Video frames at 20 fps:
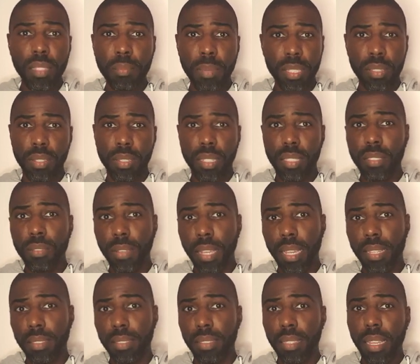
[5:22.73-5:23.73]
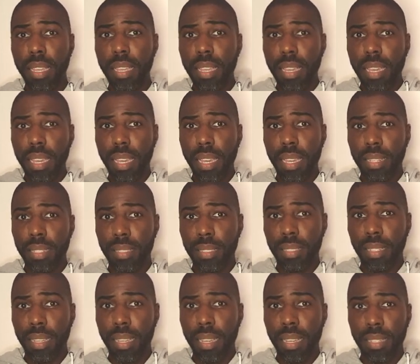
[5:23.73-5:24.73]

Madonna's fan and